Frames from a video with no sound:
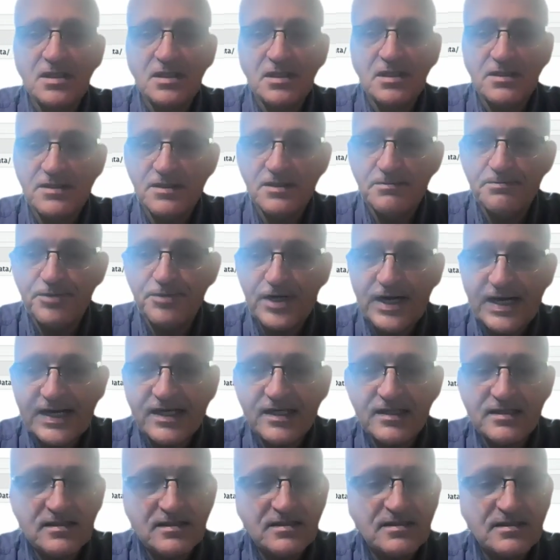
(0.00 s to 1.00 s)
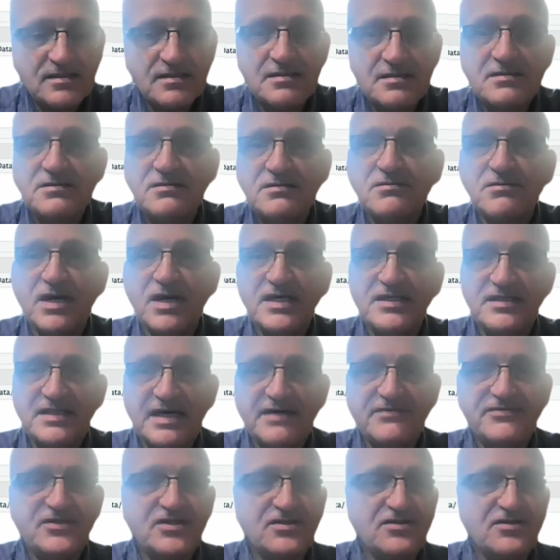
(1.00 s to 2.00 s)
the bracket, right?
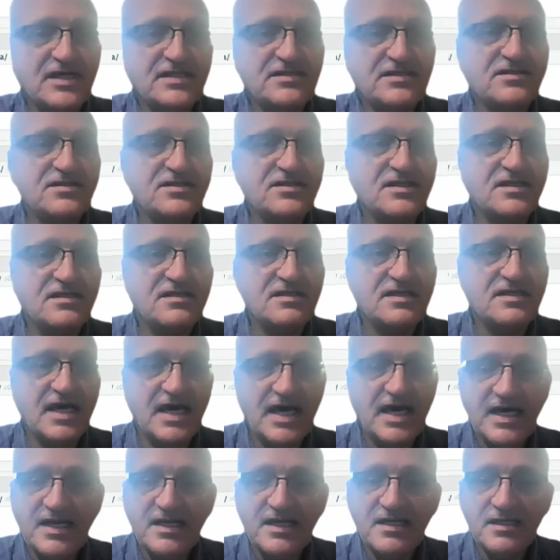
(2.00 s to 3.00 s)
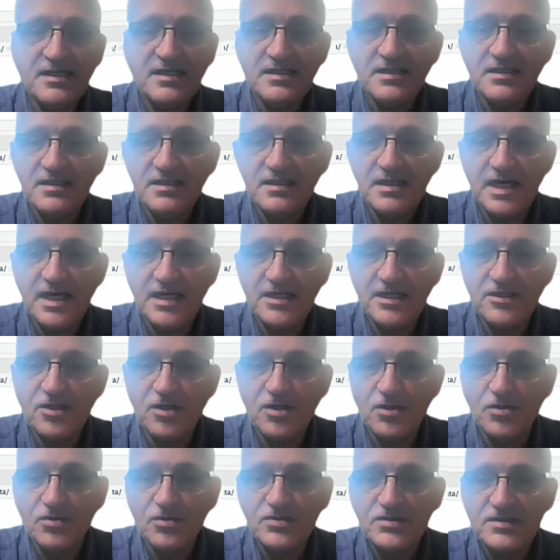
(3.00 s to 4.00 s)
After entering the L, I
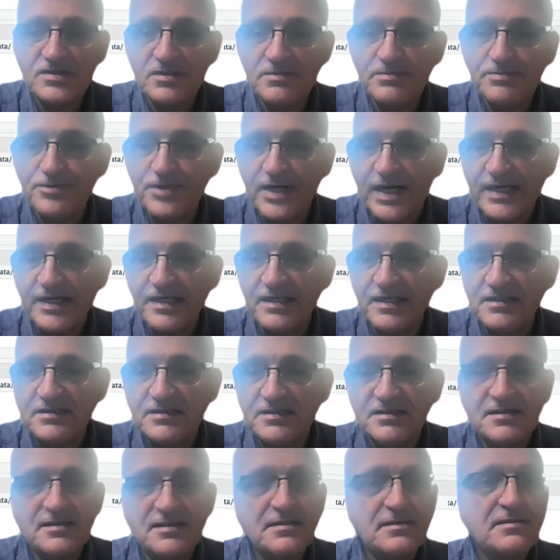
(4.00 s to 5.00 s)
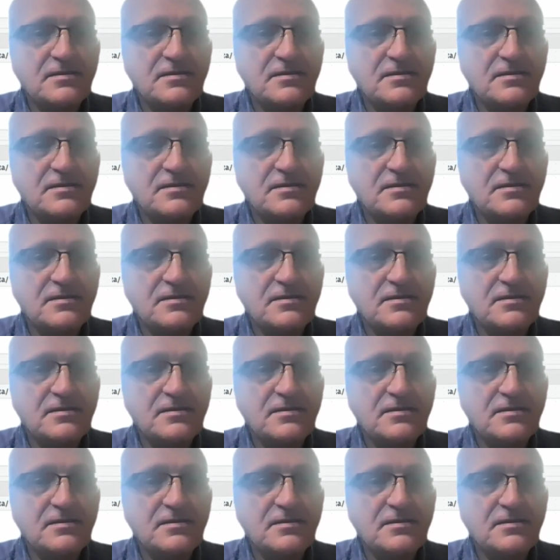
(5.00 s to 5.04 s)
close the bracket.